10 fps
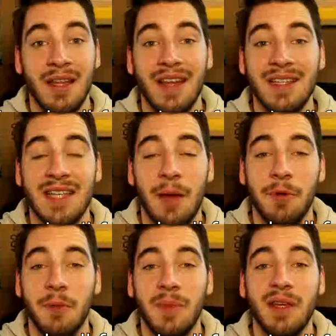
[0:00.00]
That's
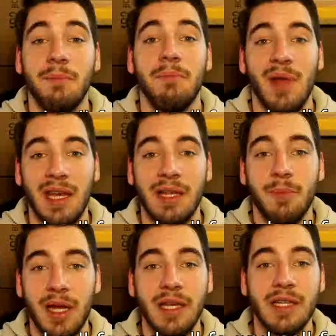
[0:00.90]
happened to me
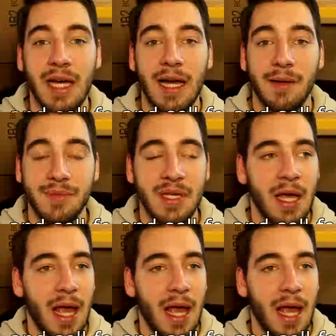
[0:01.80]
many times,